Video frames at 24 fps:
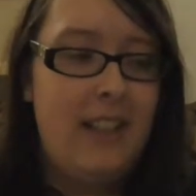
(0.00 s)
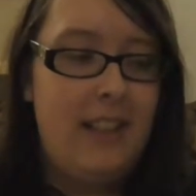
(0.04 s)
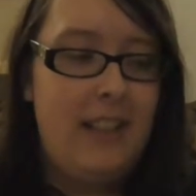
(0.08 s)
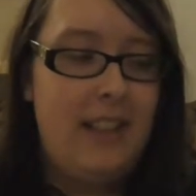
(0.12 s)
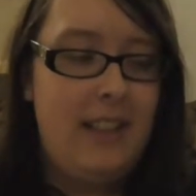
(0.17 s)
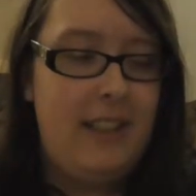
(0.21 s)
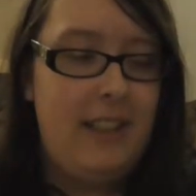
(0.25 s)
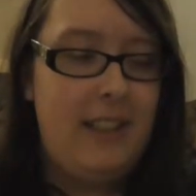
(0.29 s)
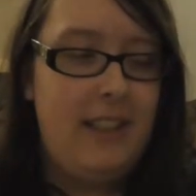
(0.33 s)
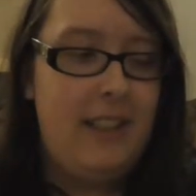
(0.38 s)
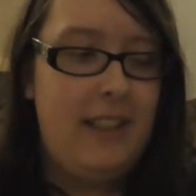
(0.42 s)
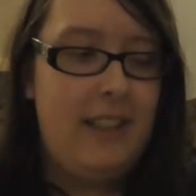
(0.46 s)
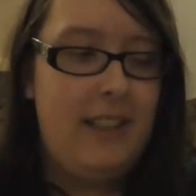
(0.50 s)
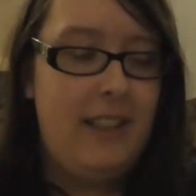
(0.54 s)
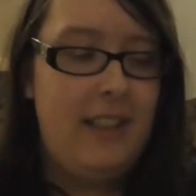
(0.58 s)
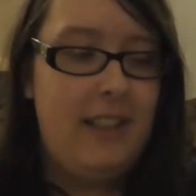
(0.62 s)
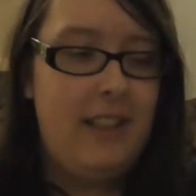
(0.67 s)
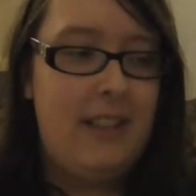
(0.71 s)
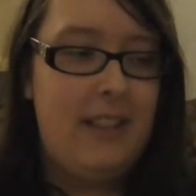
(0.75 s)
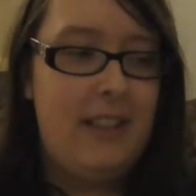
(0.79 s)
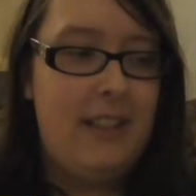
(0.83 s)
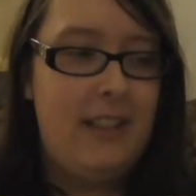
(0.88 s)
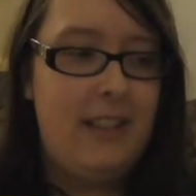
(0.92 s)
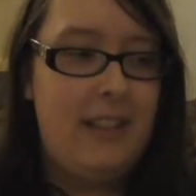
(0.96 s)
And
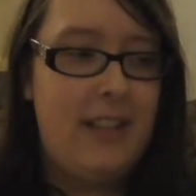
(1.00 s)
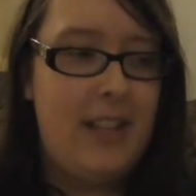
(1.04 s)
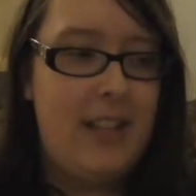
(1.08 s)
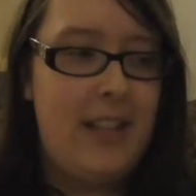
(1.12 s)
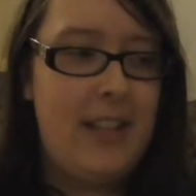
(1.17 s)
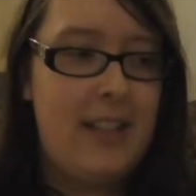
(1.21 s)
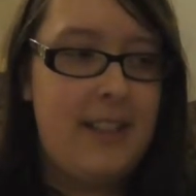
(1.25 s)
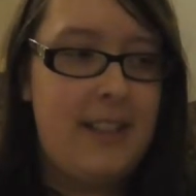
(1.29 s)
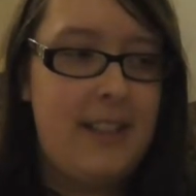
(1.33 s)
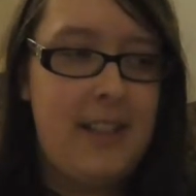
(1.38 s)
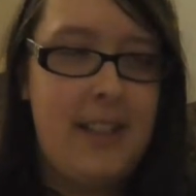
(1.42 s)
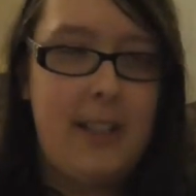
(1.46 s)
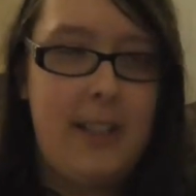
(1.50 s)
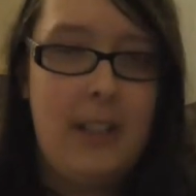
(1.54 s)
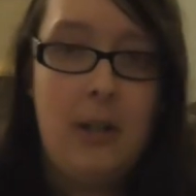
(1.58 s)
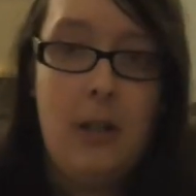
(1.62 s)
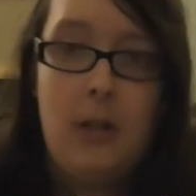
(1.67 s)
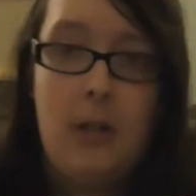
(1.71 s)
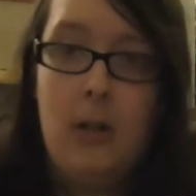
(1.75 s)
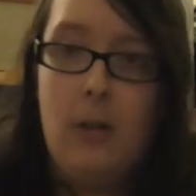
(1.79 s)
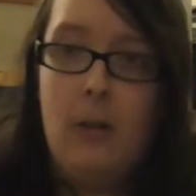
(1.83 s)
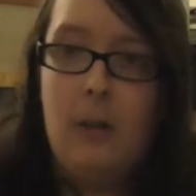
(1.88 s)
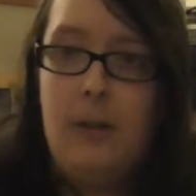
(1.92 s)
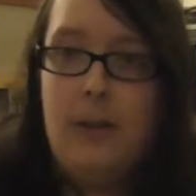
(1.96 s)
Jack said,
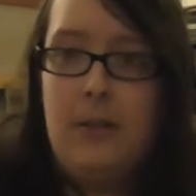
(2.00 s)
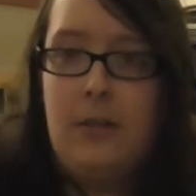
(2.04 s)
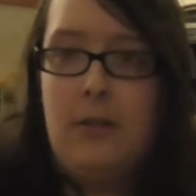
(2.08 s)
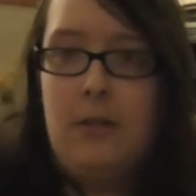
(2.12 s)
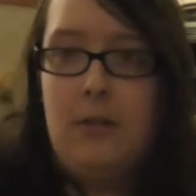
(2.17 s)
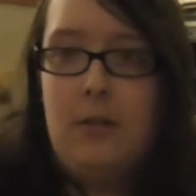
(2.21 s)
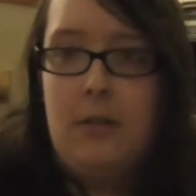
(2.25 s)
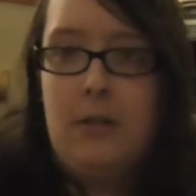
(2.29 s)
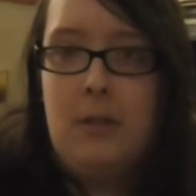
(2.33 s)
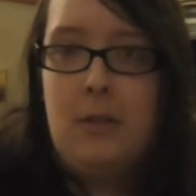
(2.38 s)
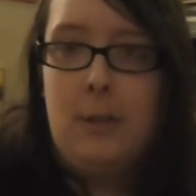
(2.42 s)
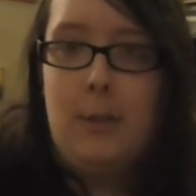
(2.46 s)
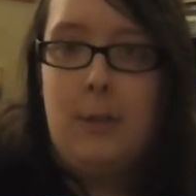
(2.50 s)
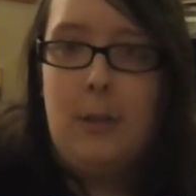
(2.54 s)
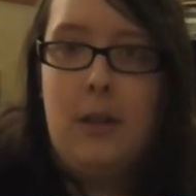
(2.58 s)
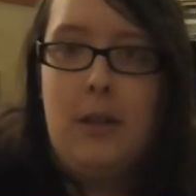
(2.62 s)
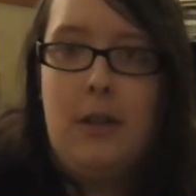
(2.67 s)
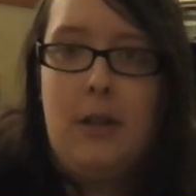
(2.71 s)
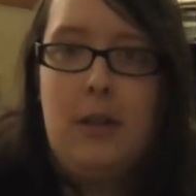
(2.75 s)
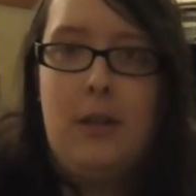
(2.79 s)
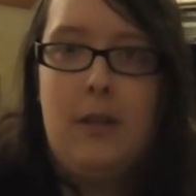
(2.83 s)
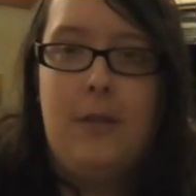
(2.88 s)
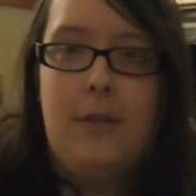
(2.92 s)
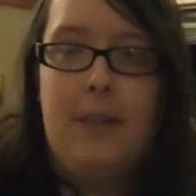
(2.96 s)
"Oh, it's just a
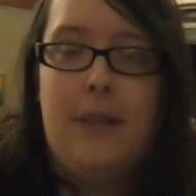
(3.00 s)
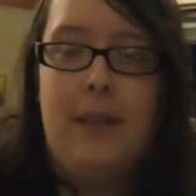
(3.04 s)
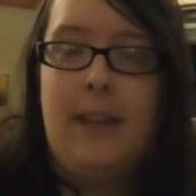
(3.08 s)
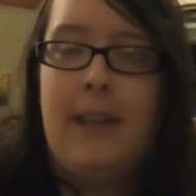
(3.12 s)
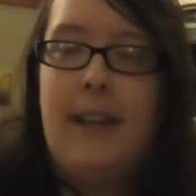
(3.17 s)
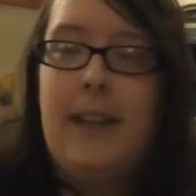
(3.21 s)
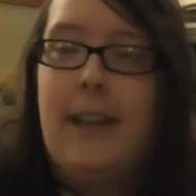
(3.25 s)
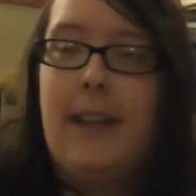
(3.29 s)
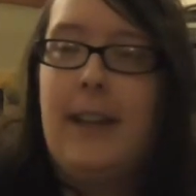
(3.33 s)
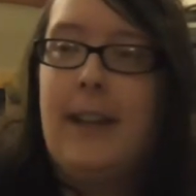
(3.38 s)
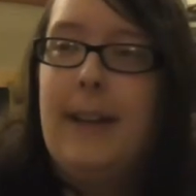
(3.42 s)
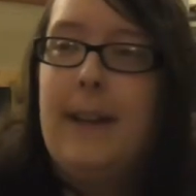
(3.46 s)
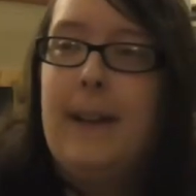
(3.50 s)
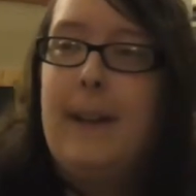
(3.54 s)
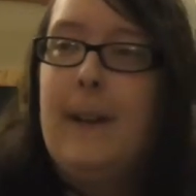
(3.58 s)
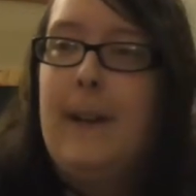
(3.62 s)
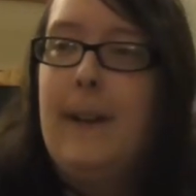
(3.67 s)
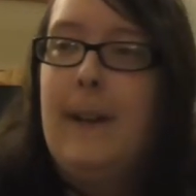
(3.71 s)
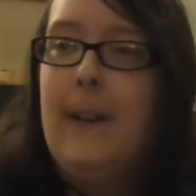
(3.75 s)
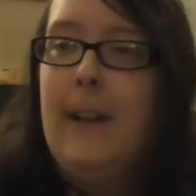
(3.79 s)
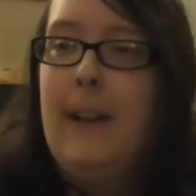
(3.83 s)
bit over there."